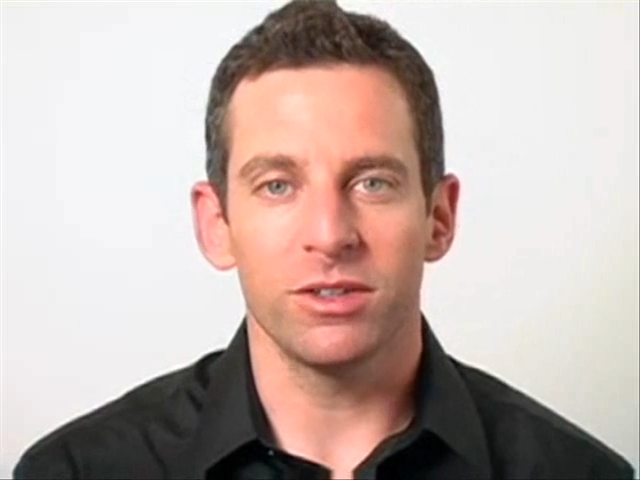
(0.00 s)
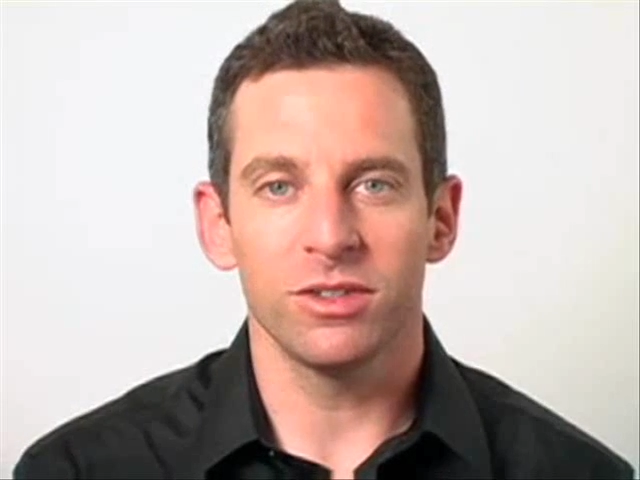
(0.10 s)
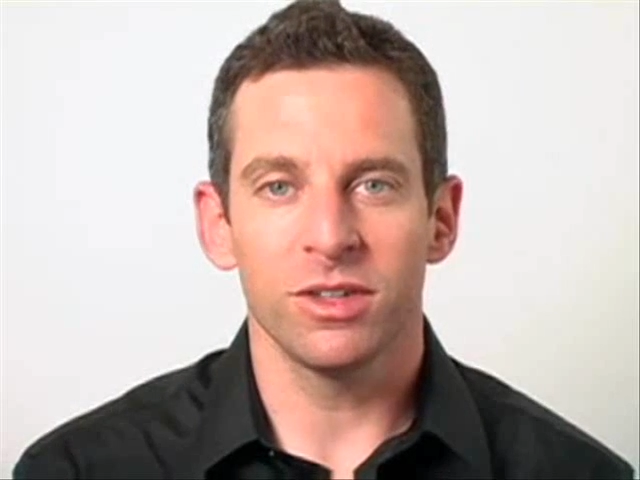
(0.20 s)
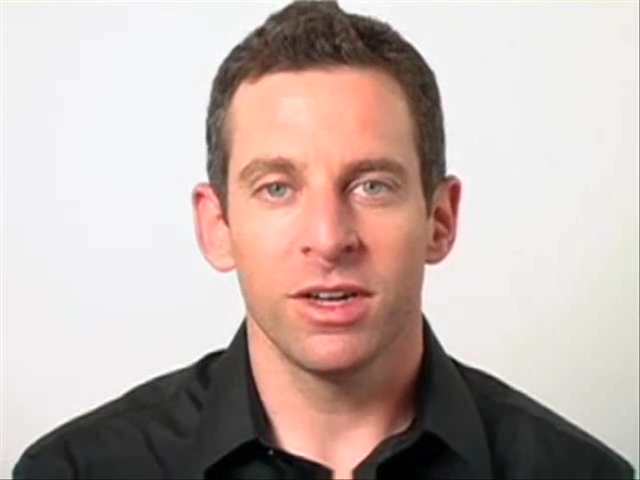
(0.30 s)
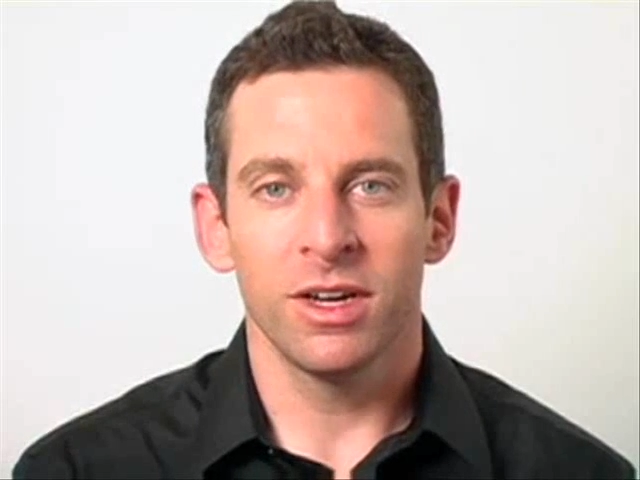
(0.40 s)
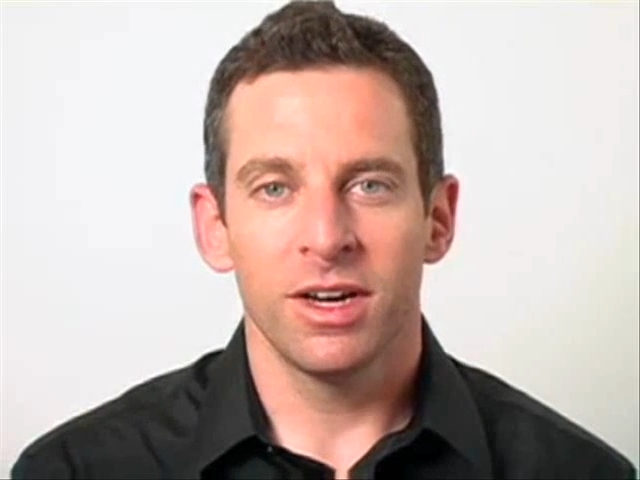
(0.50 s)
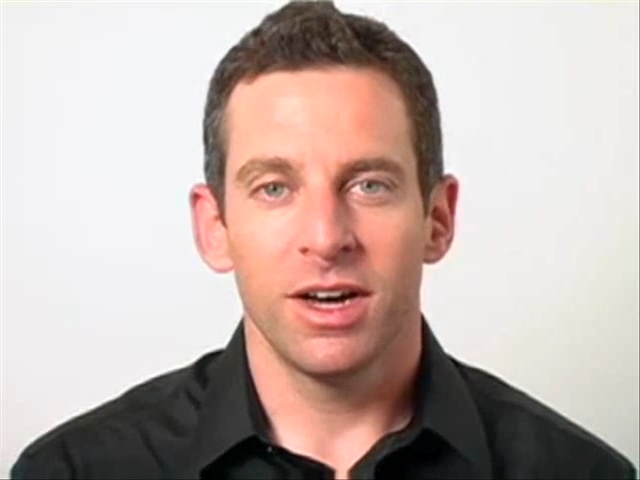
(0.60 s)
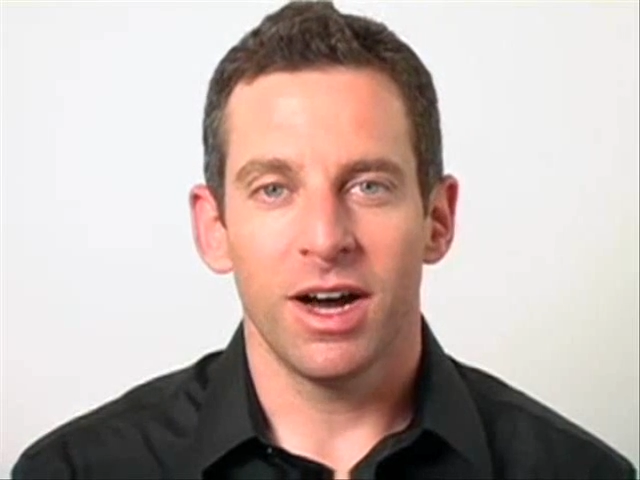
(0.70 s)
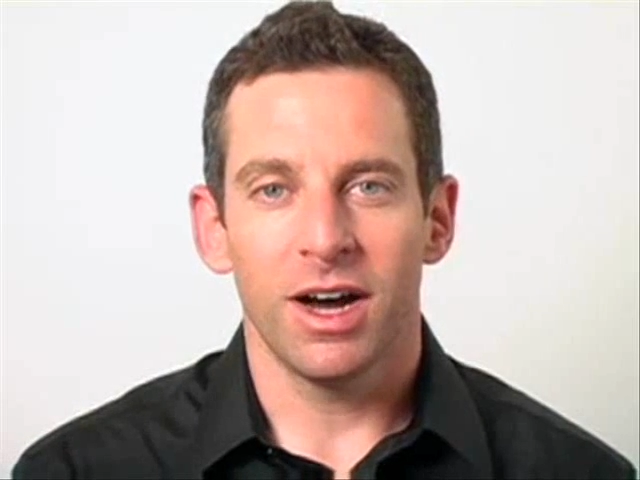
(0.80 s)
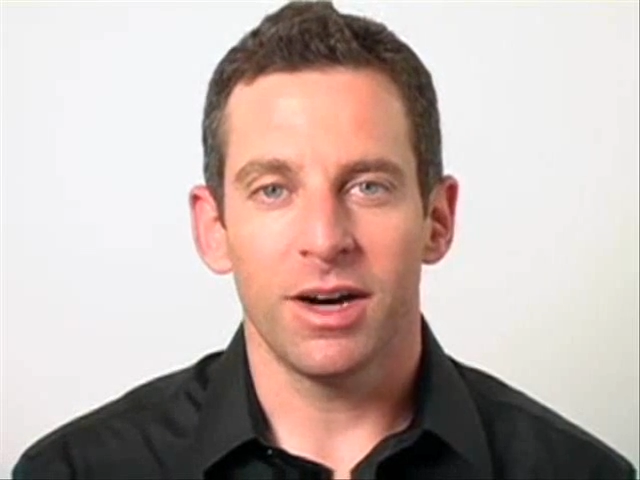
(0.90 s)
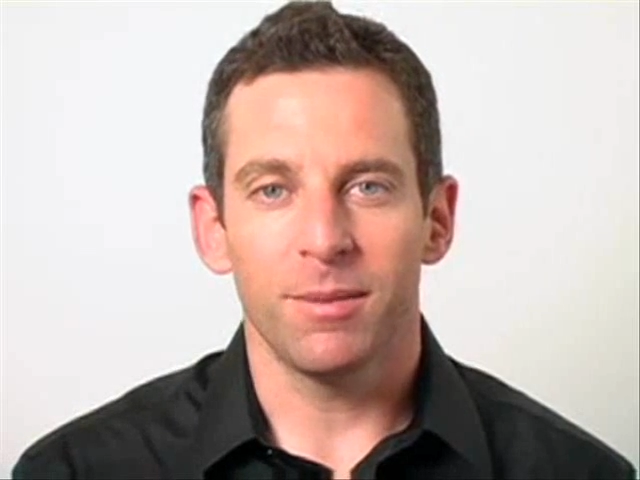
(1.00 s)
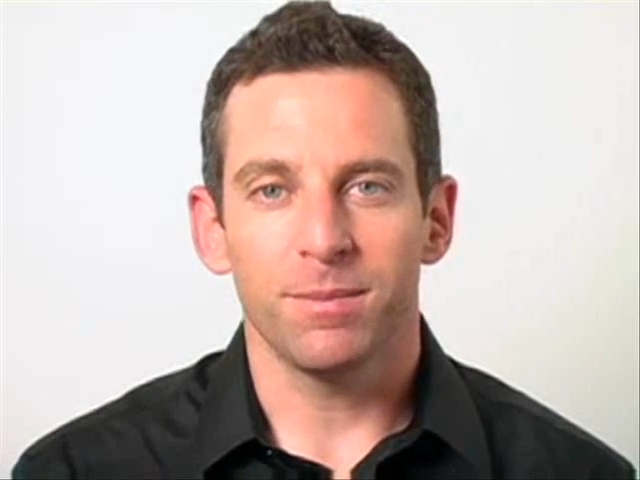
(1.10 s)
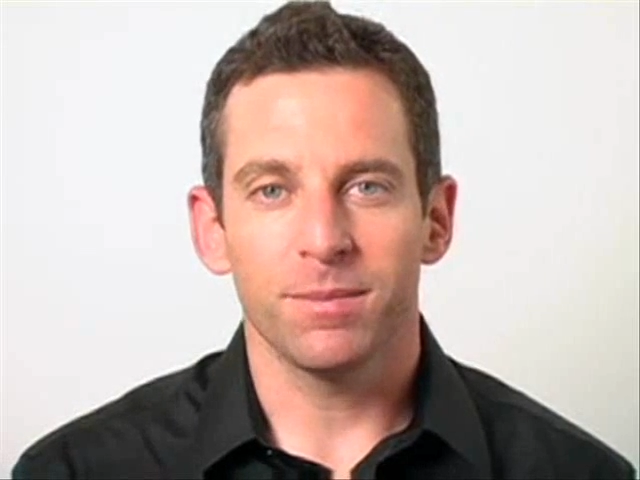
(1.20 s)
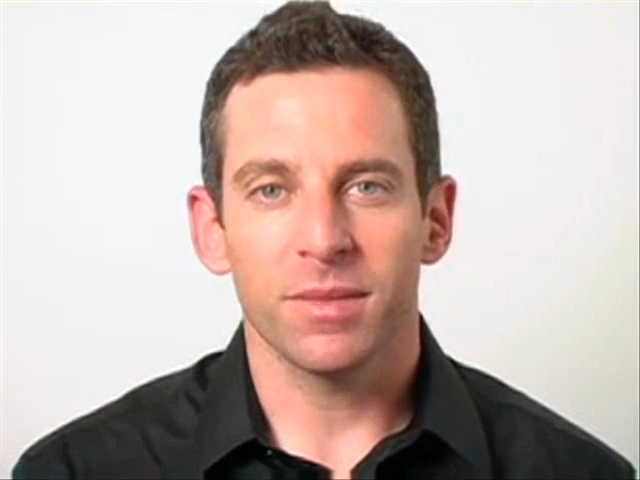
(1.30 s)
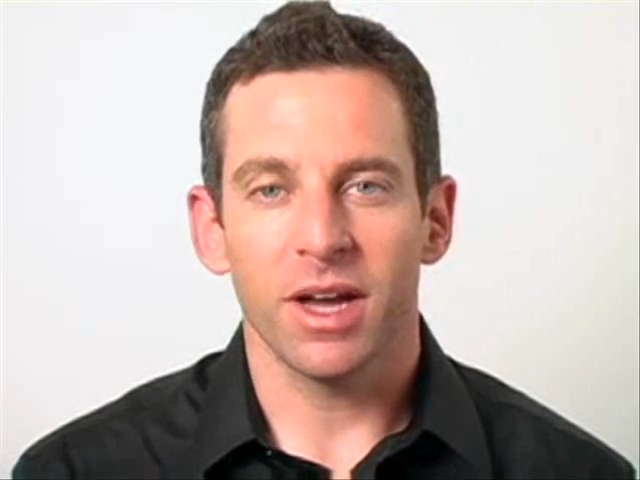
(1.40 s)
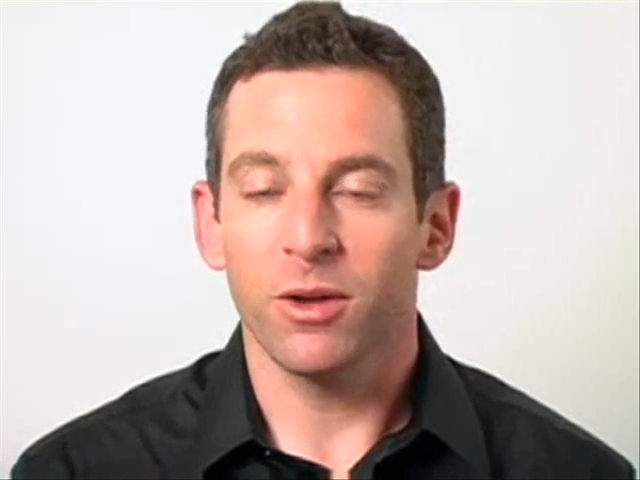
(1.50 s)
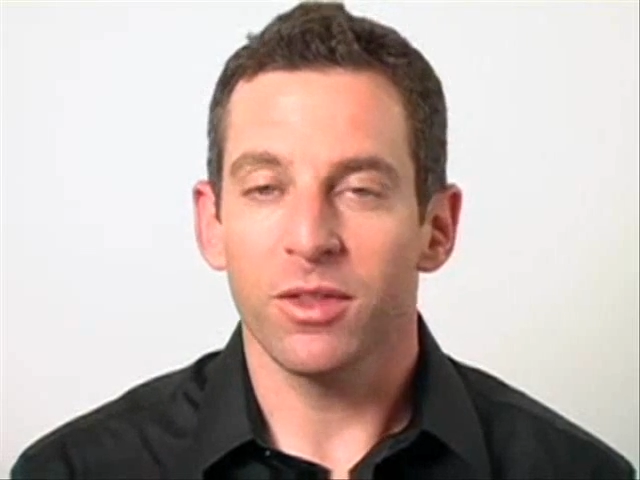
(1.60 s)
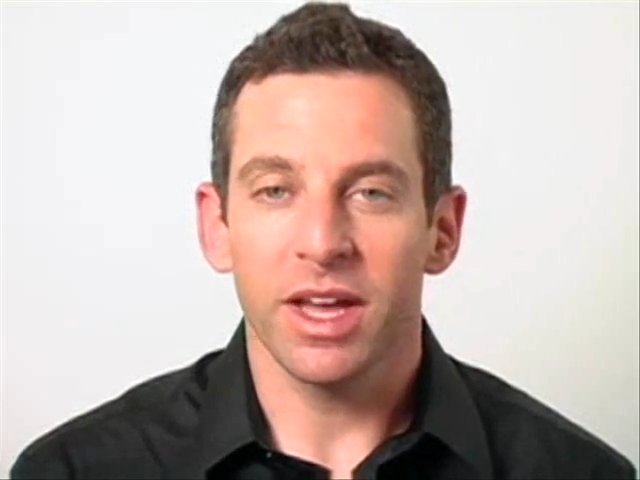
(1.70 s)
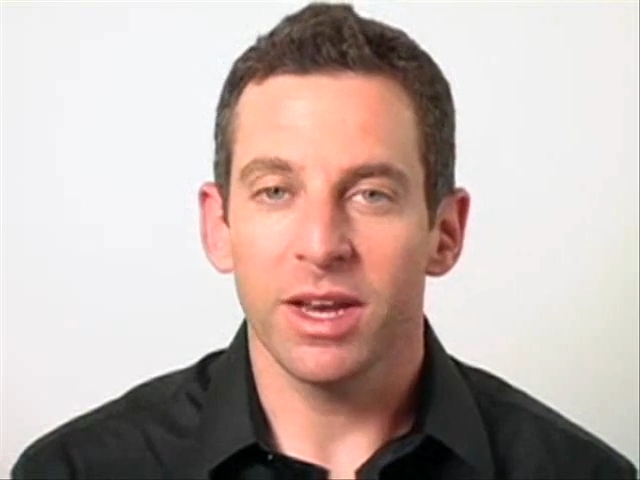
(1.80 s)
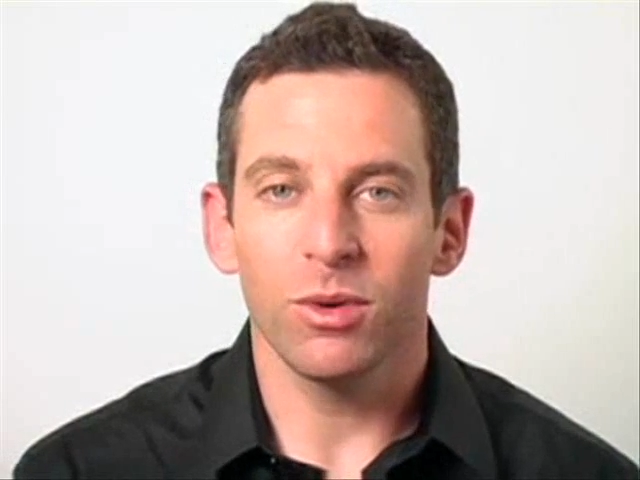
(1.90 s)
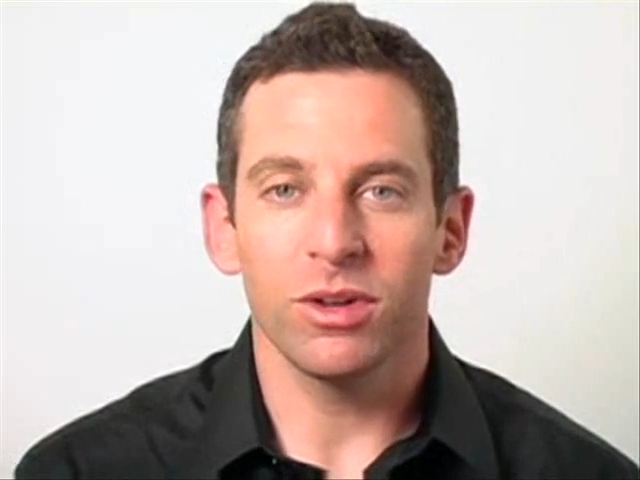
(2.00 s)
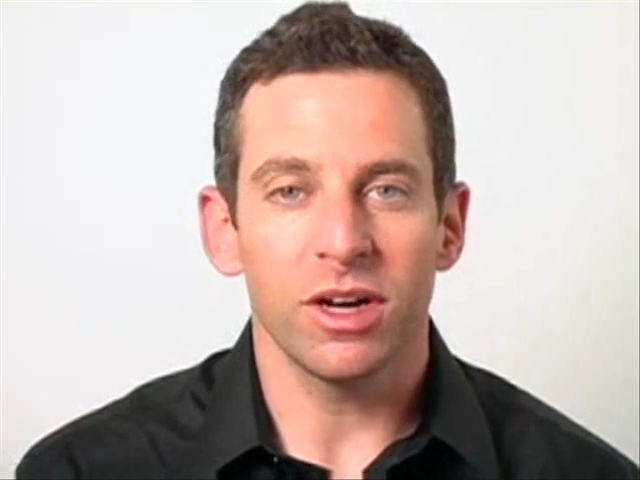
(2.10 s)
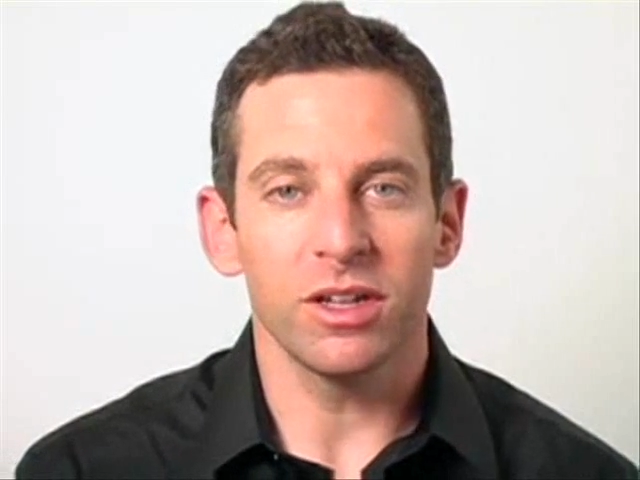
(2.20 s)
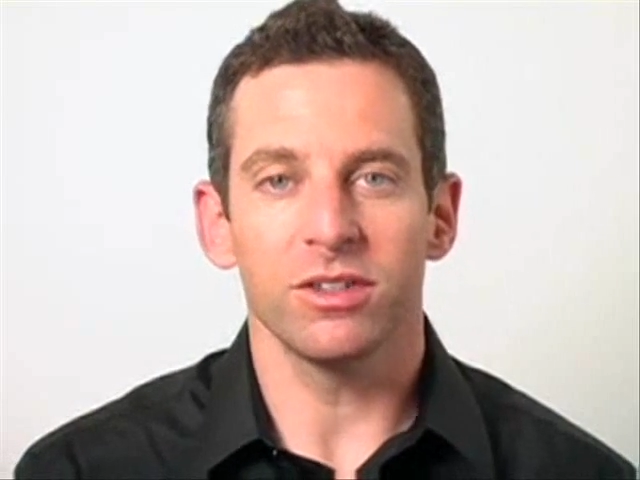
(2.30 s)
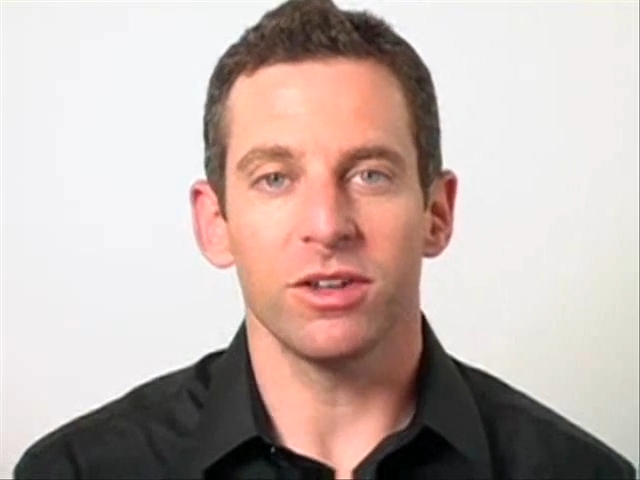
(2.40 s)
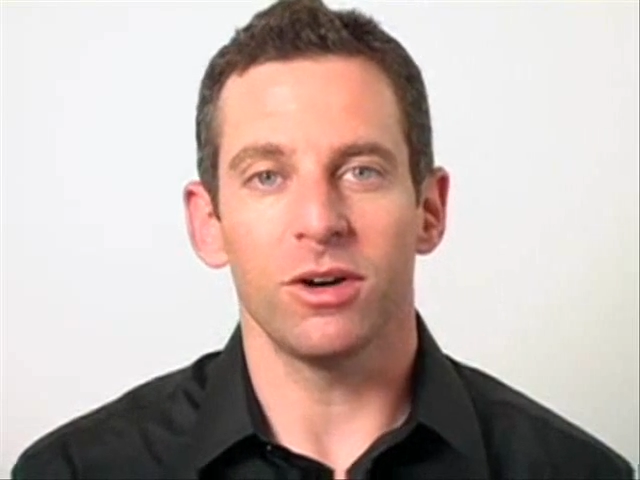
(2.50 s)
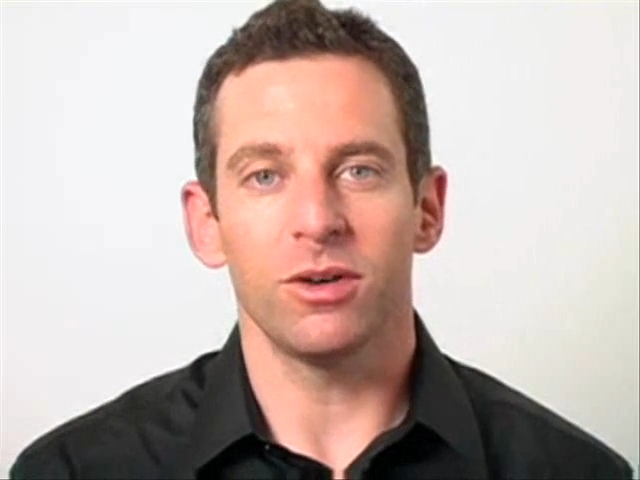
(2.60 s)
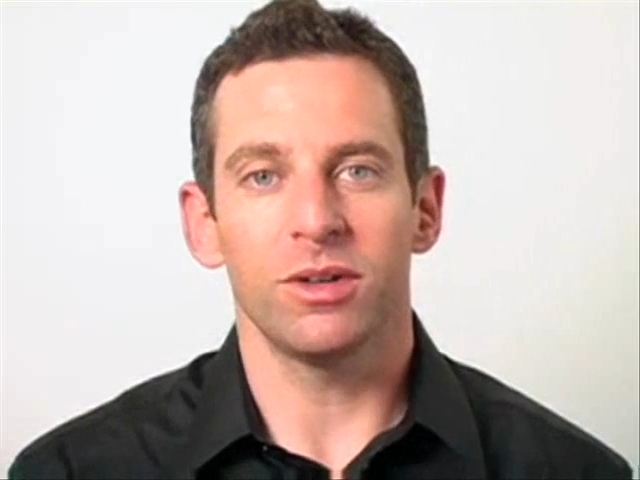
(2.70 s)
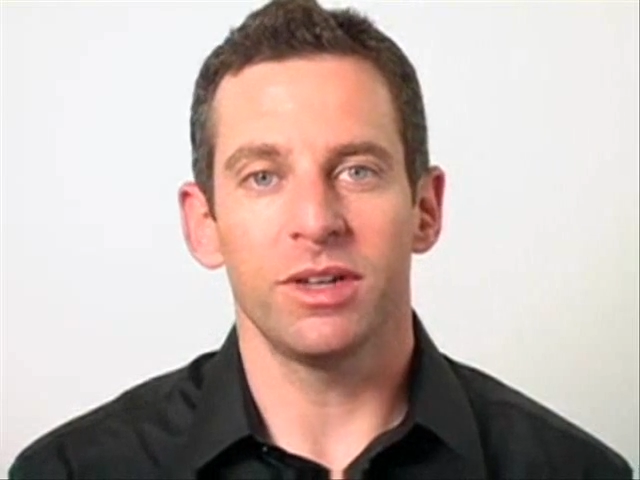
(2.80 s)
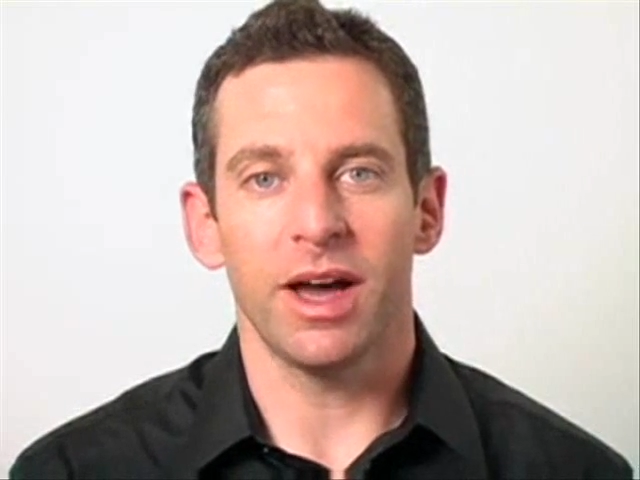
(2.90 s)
is. I don't think anyone does know.